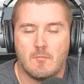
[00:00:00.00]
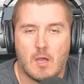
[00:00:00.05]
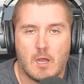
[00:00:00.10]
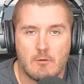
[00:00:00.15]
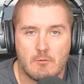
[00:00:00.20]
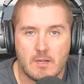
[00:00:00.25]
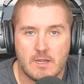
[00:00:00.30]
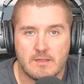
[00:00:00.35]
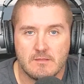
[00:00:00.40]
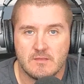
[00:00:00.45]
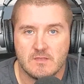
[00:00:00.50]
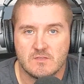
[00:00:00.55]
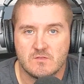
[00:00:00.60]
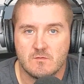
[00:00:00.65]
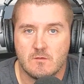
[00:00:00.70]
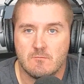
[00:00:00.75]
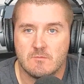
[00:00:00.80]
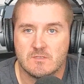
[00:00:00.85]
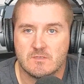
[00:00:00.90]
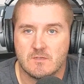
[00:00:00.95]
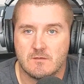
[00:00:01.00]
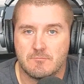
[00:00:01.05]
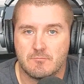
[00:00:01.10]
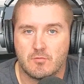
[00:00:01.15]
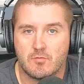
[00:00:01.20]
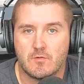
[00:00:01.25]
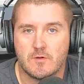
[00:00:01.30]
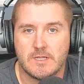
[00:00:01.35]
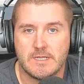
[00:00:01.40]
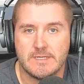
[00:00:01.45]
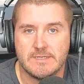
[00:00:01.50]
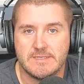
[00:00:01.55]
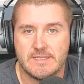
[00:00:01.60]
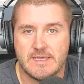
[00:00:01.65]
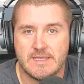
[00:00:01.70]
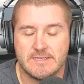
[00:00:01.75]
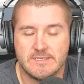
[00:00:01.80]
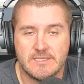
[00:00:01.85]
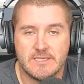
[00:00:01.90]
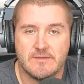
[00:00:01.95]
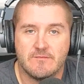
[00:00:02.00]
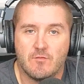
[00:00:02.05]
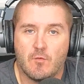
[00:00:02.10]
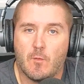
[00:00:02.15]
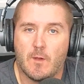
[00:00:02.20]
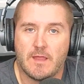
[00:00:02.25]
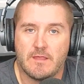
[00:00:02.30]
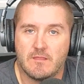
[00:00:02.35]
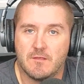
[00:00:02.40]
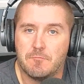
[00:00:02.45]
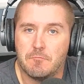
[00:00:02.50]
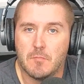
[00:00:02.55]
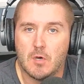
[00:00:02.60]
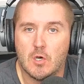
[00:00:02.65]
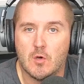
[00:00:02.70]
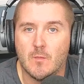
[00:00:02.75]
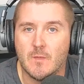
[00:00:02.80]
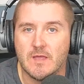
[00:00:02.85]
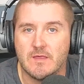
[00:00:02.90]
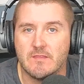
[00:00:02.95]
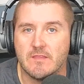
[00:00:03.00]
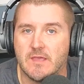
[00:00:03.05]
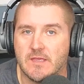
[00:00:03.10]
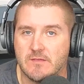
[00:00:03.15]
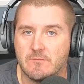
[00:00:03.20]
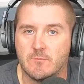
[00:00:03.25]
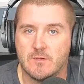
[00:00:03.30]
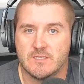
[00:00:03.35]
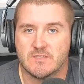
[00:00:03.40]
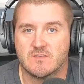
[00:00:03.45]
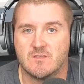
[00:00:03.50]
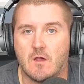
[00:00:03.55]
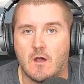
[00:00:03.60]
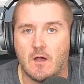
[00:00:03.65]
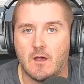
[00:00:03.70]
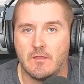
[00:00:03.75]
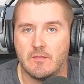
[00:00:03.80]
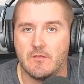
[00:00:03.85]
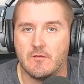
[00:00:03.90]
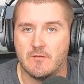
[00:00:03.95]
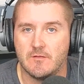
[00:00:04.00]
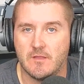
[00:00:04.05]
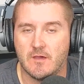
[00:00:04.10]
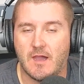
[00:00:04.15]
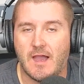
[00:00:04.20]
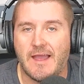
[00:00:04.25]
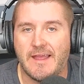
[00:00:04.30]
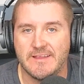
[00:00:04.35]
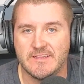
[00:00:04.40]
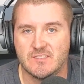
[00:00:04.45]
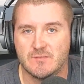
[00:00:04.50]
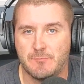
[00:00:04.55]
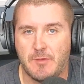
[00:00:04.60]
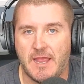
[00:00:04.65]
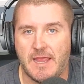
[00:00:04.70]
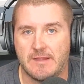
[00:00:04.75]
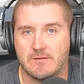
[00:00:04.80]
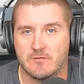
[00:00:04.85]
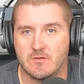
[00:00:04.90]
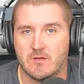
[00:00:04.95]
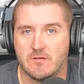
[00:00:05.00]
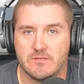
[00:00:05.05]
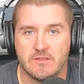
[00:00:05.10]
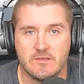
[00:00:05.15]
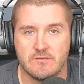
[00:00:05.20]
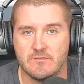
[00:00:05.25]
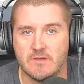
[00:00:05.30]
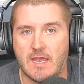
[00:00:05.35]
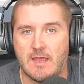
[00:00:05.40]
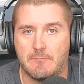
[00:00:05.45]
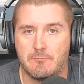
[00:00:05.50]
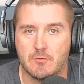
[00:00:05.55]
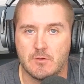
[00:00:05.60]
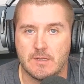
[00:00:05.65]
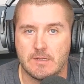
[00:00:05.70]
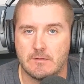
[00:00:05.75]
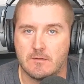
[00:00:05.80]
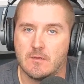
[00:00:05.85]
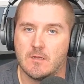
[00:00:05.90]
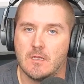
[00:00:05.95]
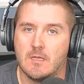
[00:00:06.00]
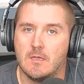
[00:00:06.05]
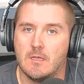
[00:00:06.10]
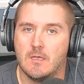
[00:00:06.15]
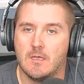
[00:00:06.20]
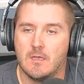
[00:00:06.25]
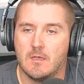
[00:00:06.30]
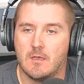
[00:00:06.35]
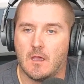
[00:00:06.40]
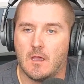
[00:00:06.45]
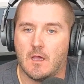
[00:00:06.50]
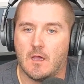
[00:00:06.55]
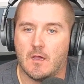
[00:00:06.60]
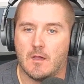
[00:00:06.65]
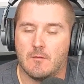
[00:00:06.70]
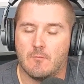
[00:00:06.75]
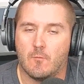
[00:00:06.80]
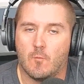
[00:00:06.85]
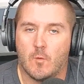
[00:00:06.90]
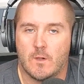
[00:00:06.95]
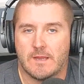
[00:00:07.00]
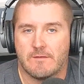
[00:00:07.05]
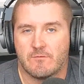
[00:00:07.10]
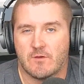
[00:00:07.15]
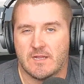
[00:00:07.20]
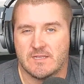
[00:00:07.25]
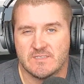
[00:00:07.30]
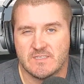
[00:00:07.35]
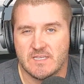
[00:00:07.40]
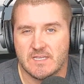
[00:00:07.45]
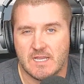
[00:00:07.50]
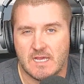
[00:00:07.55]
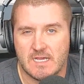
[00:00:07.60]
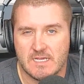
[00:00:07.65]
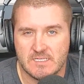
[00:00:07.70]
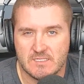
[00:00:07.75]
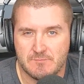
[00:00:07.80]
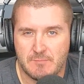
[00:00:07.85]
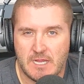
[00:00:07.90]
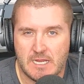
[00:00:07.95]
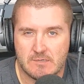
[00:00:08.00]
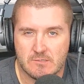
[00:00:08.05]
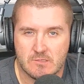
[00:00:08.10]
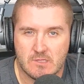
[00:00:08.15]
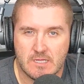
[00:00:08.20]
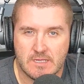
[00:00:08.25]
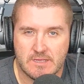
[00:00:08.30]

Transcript: All right, this one was a pretty dead giveaway the moment that we saw the, the ice pattern on the evaporator. Um, whenever I see an ice pattern